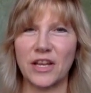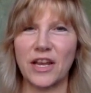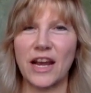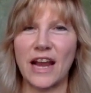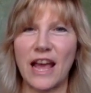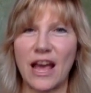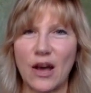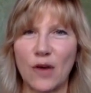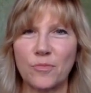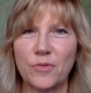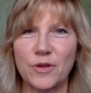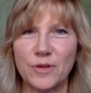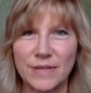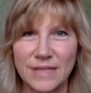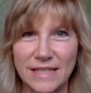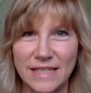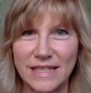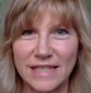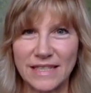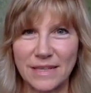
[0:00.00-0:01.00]
going to help you
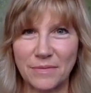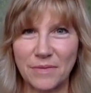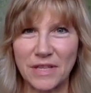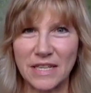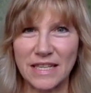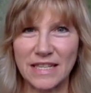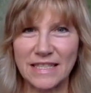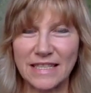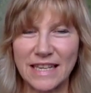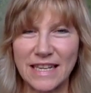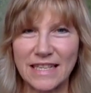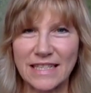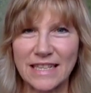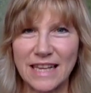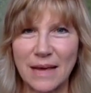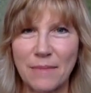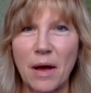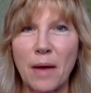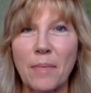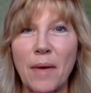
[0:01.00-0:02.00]
see some of these things
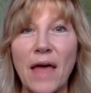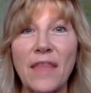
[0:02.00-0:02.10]
come up.